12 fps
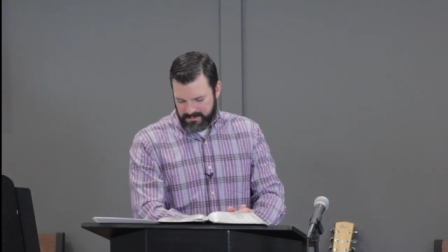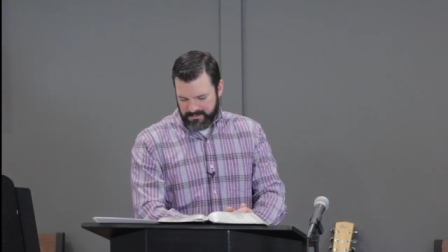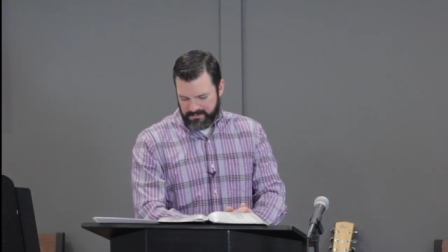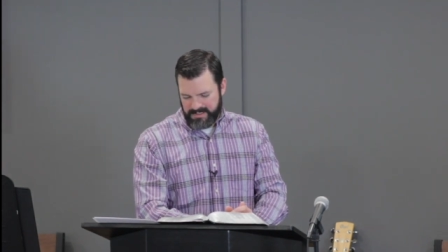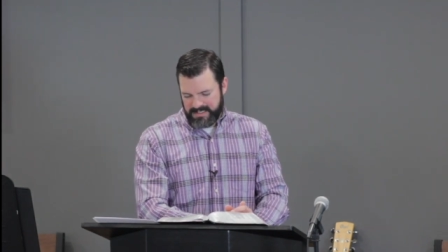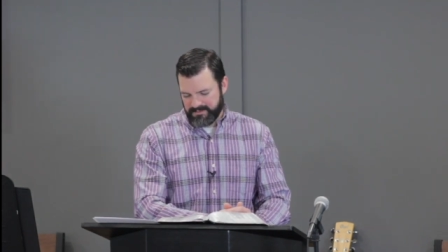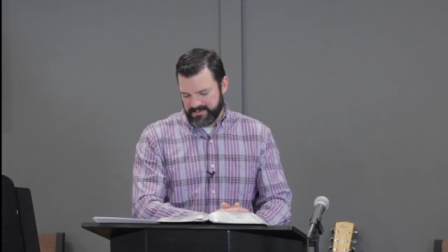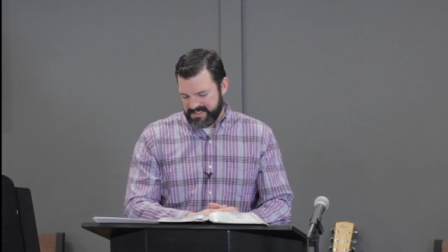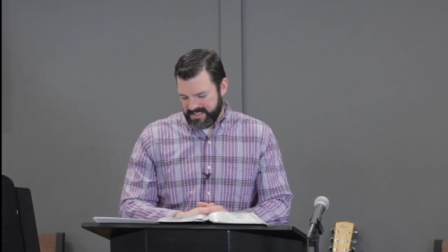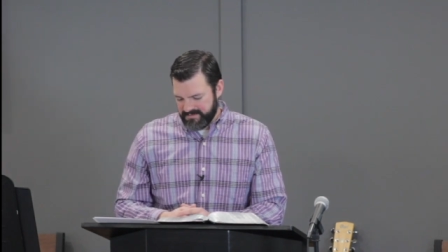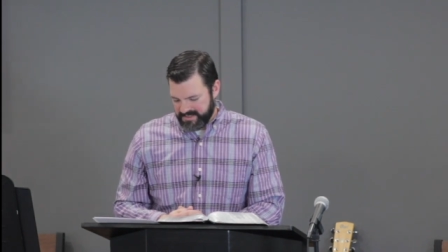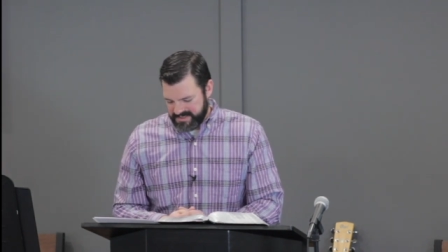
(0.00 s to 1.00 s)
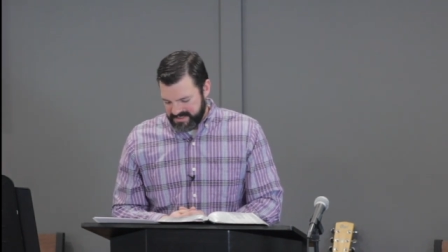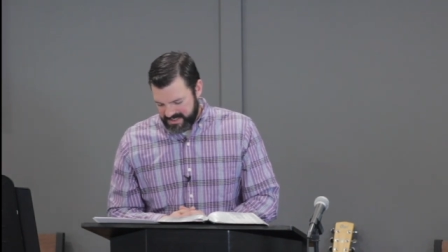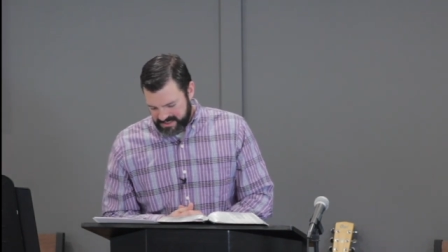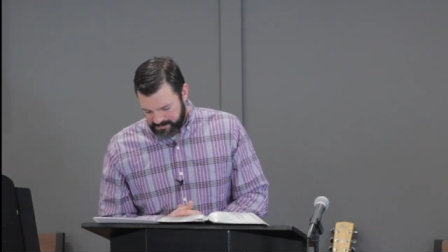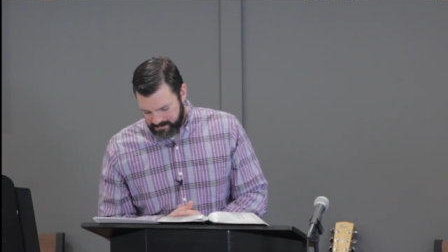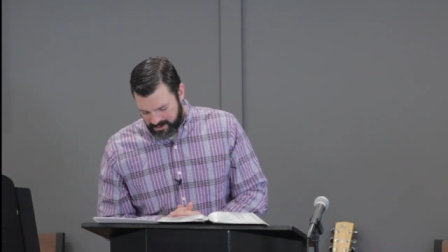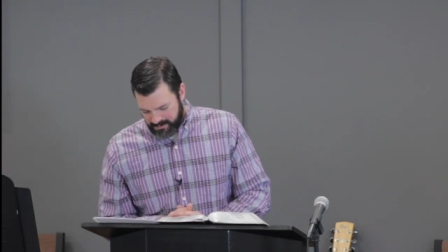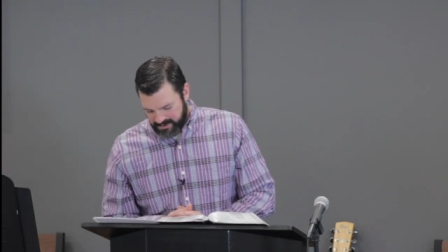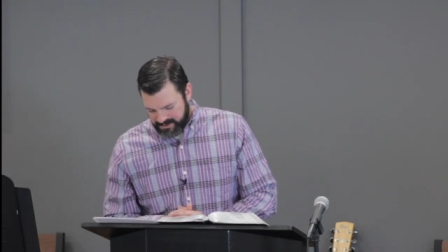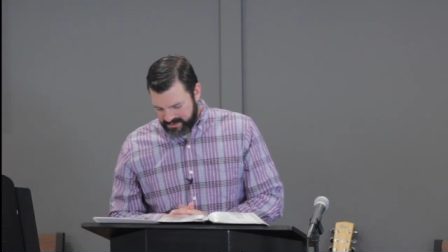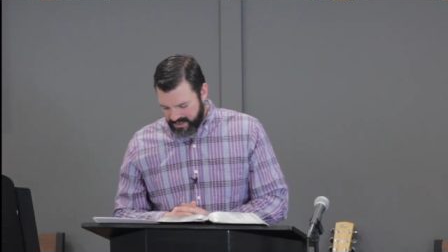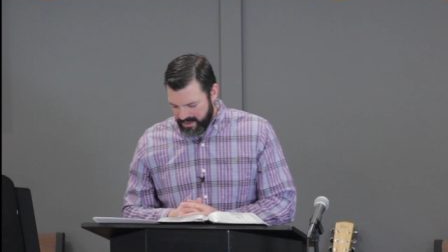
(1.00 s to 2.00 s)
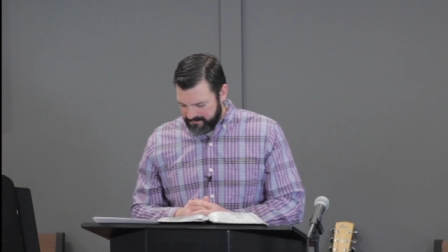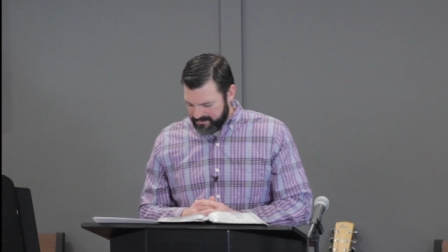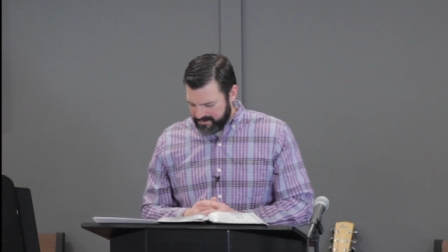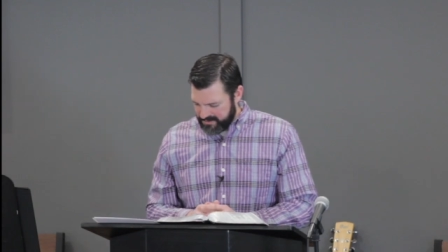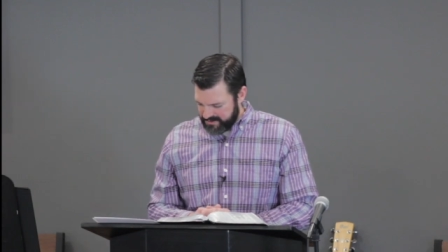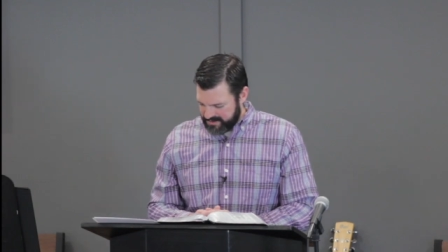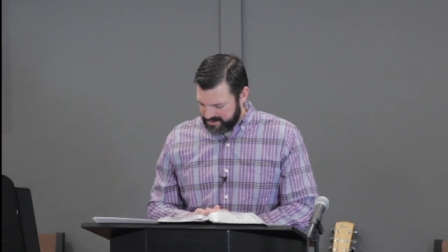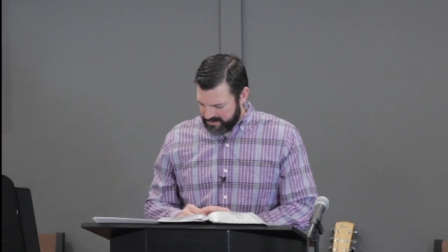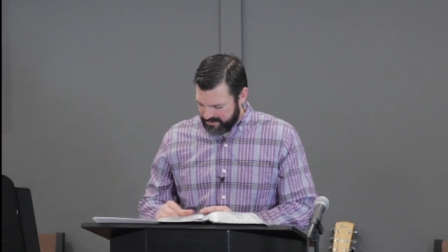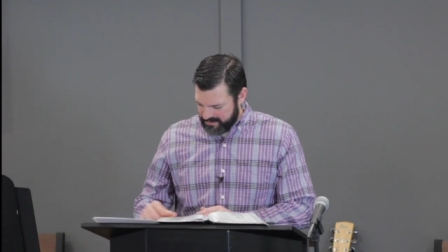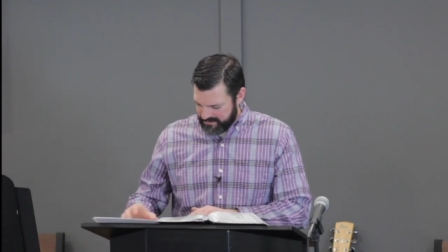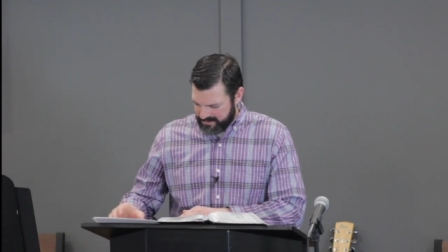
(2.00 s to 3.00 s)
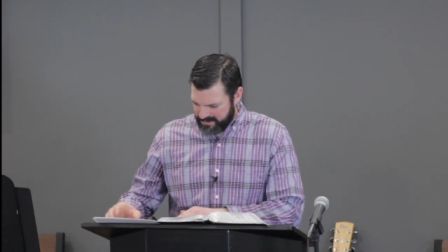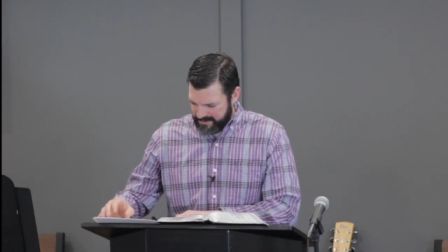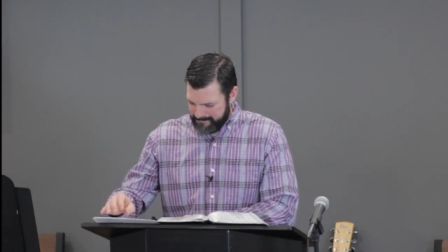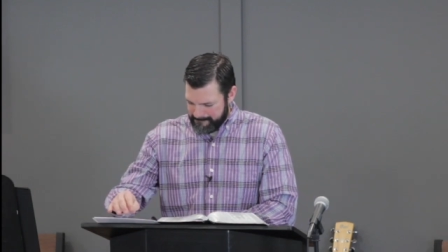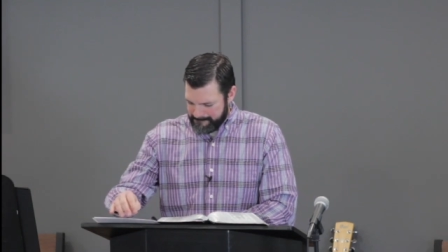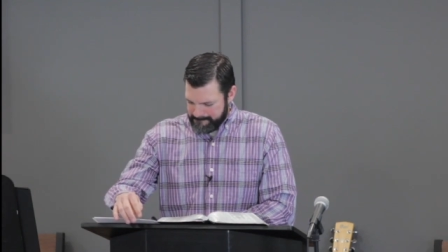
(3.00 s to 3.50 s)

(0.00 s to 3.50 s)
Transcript: We can receive this testimony with confidence, right?